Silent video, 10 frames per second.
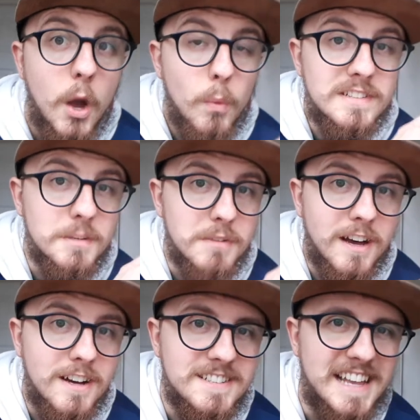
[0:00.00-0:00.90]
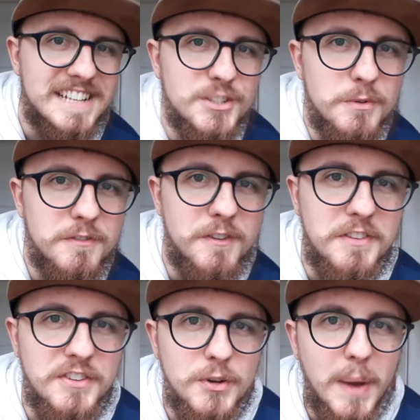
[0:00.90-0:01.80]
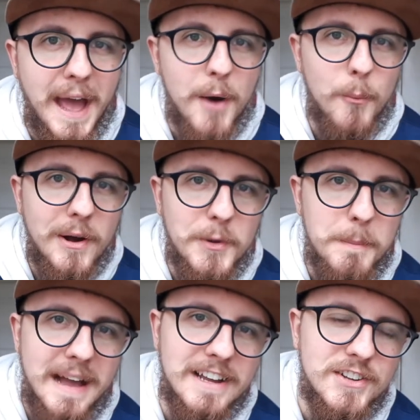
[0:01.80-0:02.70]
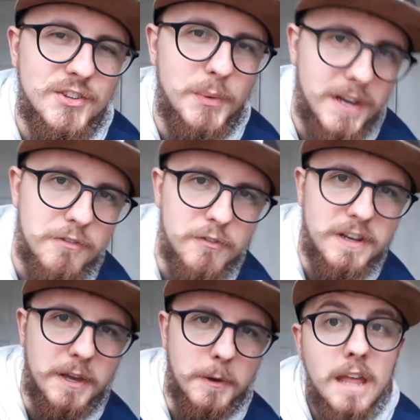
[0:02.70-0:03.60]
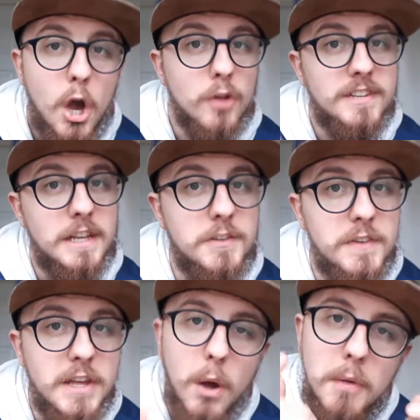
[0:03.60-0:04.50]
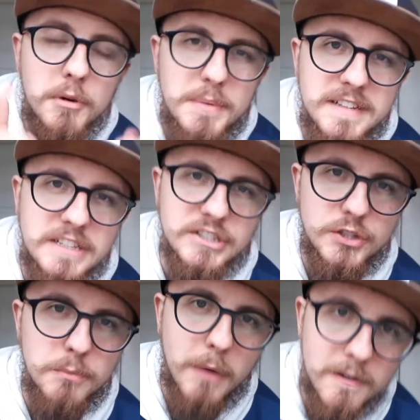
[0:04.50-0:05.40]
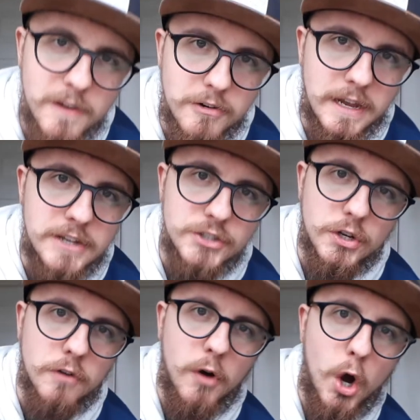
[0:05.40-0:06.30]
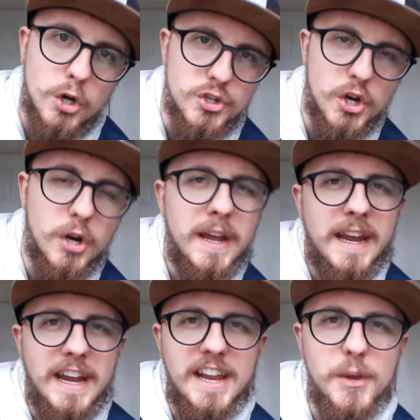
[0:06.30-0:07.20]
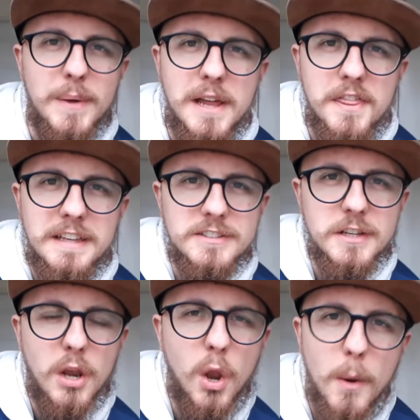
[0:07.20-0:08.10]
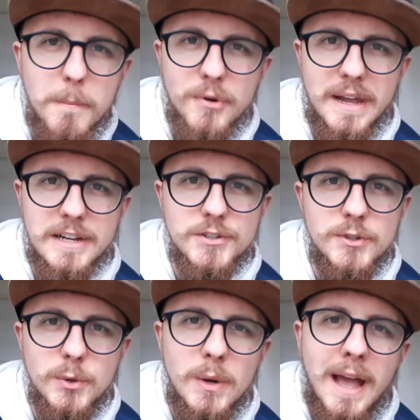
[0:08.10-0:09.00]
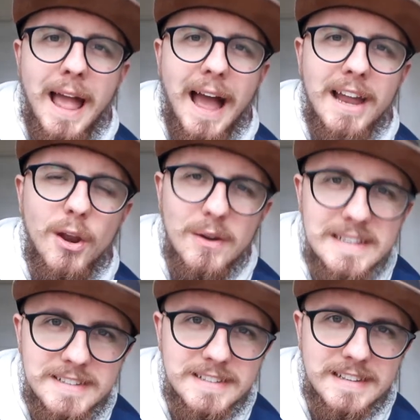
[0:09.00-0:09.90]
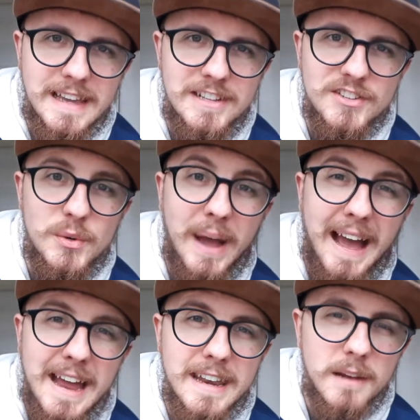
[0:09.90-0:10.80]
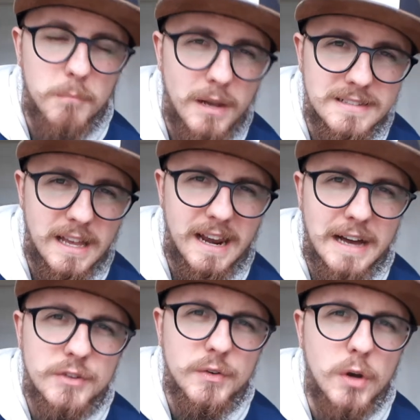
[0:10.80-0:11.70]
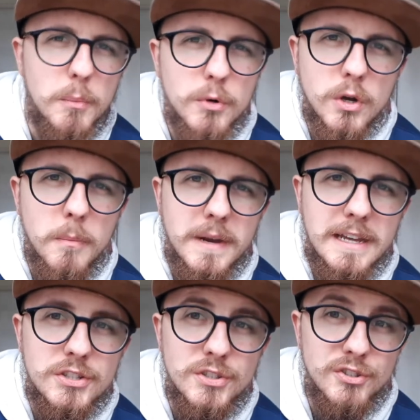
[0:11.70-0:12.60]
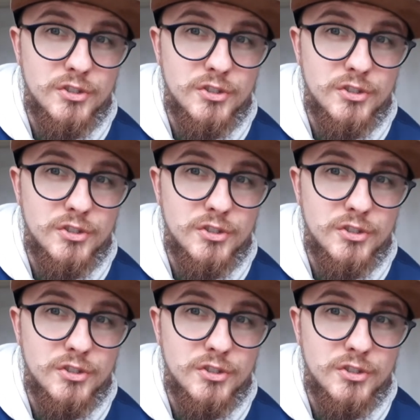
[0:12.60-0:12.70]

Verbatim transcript: What's up guys, Escaldon52 and welcome back to another video. On today's video I'm going to be teaching you my variation of hot shot in a way that I think is a lot more natural, a lot easier to get into and plus allows for a lot more combinations.